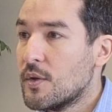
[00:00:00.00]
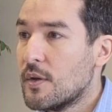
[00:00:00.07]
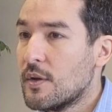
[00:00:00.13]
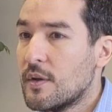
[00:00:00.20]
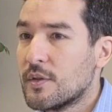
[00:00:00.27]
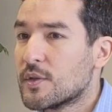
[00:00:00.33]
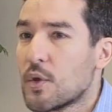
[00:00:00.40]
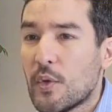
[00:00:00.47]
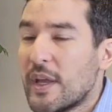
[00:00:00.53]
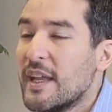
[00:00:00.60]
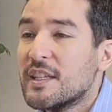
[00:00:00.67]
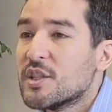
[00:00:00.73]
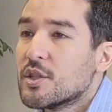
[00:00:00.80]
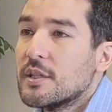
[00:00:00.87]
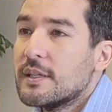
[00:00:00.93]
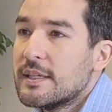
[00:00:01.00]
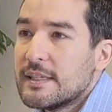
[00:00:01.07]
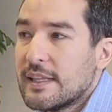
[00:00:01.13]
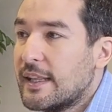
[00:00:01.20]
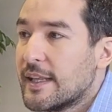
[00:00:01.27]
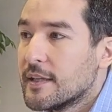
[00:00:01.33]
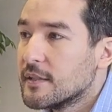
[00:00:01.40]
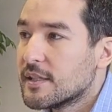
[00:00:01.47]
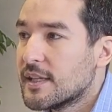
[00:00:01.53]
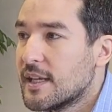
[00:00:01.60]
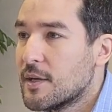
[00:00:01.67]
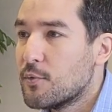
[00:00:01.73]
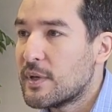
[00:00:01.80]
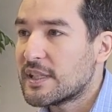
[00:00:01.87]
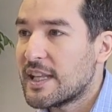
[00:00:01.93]
So each little
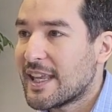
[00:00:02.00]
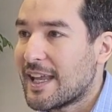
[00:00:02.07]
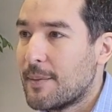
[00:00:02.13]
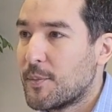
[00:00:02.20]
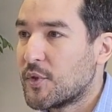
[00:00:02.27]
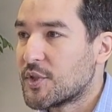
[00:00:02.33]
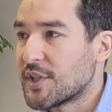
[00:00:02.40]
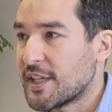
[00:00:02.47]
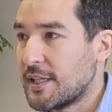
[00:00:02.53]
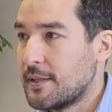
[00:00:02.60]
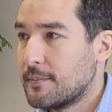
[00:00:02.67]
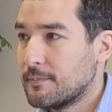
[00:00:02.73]
city was like a monarchy.